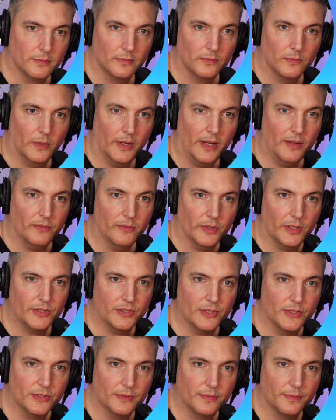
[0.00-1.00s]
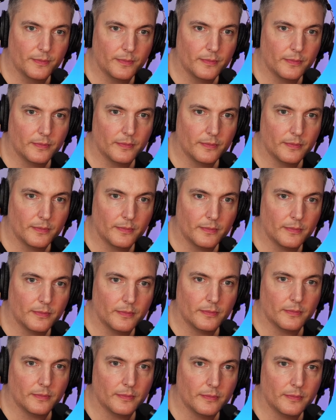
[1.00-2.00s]
Right? Versus.
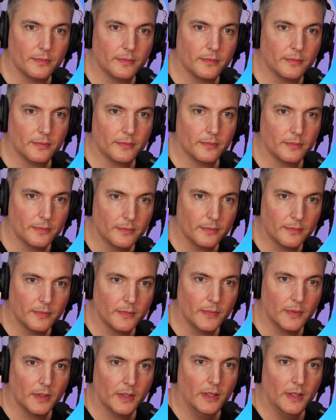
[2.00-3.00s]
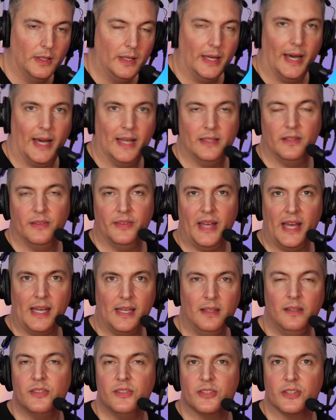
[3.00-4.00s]
And in that
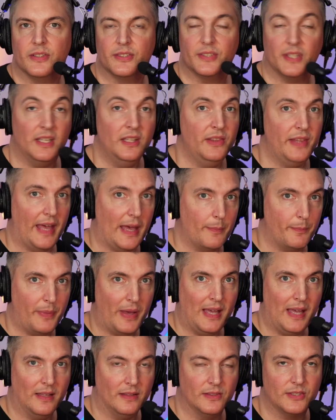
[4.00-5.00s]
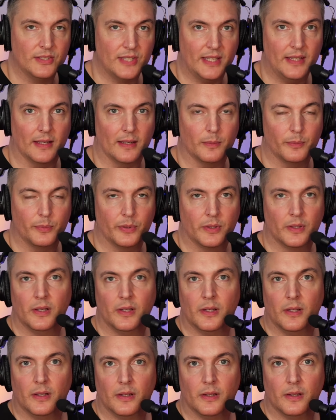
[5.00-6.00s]
instance, in that band setup,
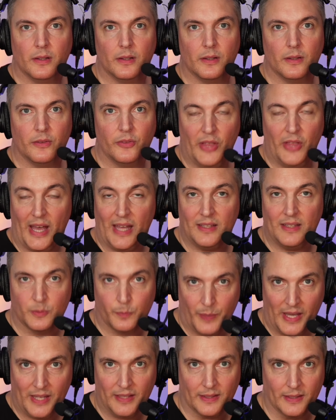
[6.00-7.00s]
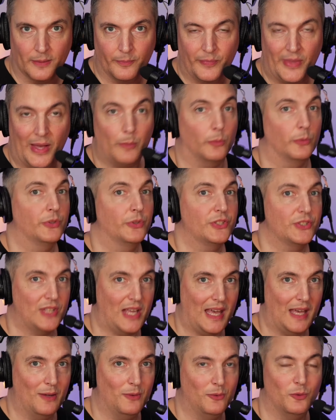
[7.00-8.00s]
that is better. That will
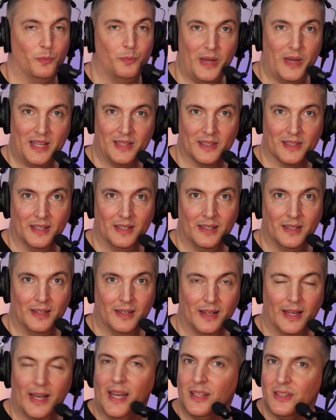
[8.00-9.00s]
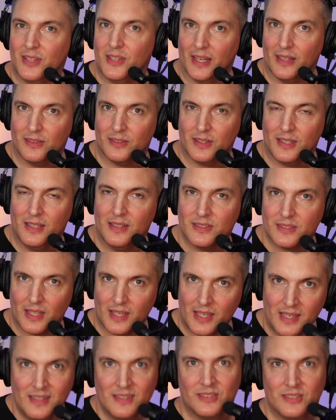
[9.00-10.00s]
sound better, and yet it's
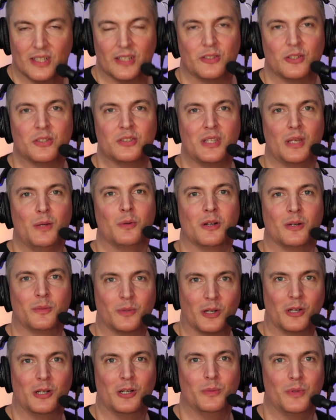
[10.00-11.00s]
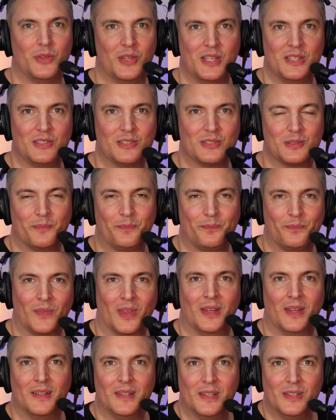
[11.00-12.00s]
easier. Do you see where I'm going with this?
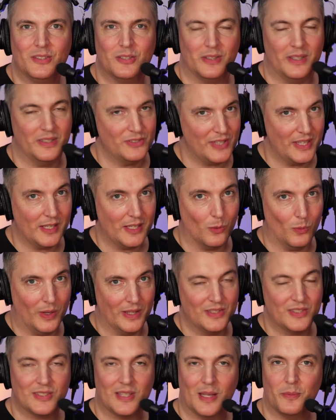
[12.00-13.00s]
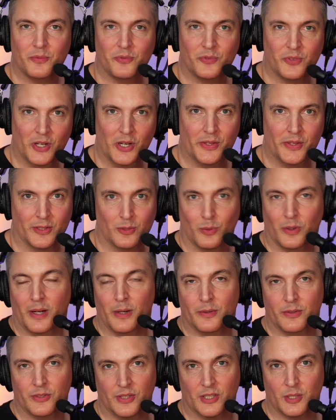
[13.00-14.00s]
So let's take it one step further to what I
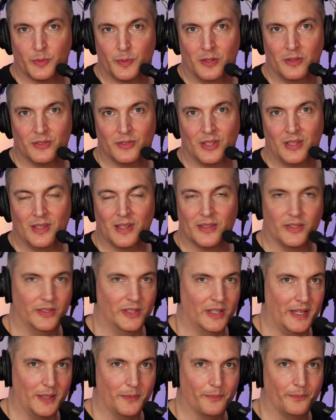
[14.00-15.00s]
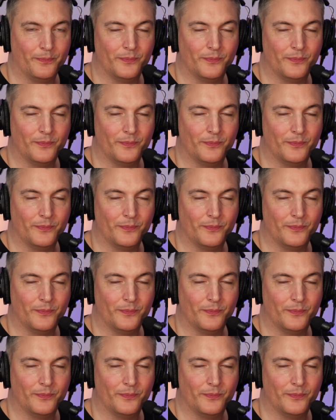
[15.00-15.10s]
was experiencing the other night.